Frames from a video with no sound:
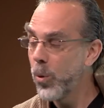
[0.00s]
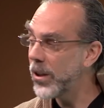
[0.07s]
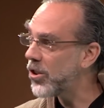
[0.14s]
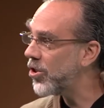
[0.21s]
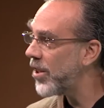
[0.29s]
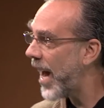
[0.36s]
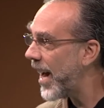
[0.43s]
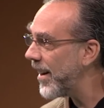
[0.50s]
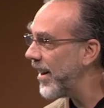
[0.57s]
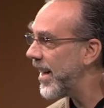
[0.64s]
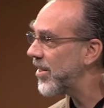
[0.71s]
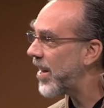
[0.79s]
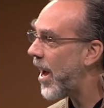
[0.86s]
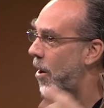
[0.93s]
which sadly
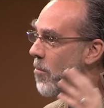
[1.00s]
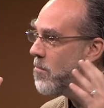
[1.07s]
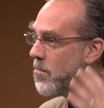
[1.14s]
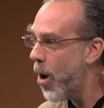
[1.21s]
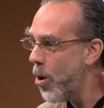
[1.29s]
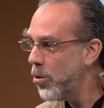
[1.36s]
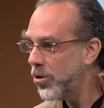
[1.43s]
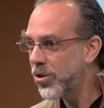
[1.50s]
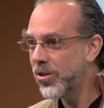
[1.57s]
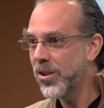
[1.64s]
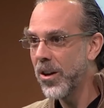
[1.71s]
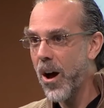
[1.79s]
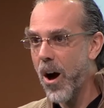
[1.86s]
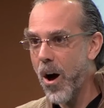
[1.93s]
is how most
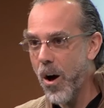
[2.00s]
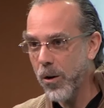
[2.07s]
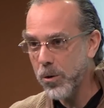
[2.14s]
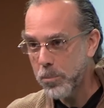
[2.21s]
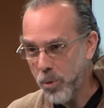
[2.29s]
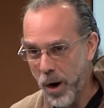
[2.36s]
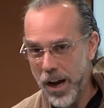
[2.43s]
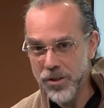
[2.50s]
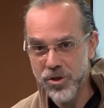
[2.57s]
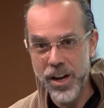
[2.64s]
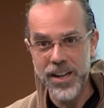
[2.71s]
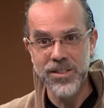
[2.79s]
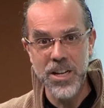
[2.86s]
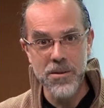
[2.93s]

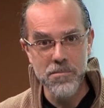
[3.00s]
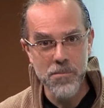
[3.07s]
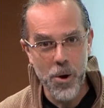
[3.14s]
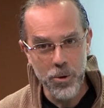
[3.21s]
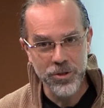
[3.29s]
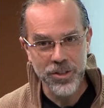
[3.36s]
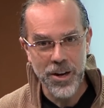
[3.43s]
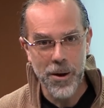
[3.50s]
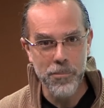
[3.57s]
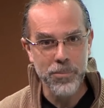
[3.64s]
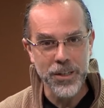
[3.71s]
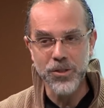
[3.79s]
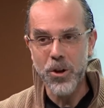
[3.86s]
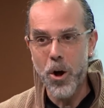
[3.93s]
projects in most
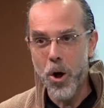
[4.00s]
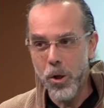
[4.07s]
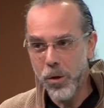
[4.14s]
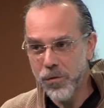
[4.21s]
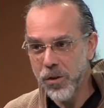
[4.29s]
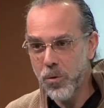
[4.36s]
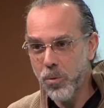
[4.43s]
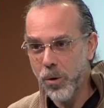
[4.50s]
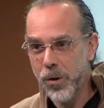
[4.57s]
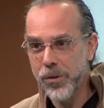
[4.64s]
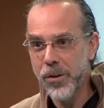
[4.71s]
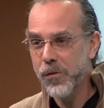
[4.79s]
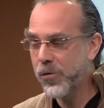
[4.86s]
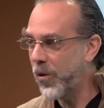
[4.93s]
companies all over the
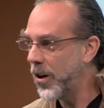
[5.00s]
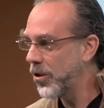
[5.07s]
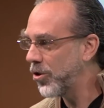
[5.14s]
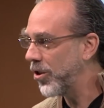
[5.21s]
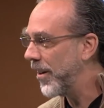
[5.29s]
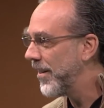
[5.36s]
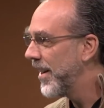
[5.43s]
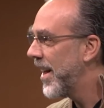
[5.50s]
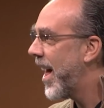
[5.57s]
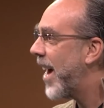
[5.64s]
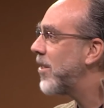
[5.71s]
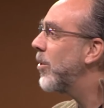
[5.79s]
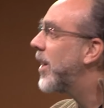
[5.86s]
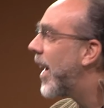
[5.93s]
world function.
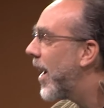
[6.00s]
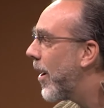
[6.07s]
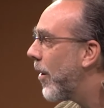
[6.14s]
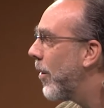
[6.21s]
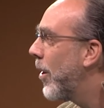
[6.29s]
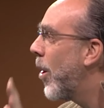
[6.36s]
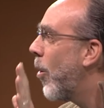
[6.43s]
I don't care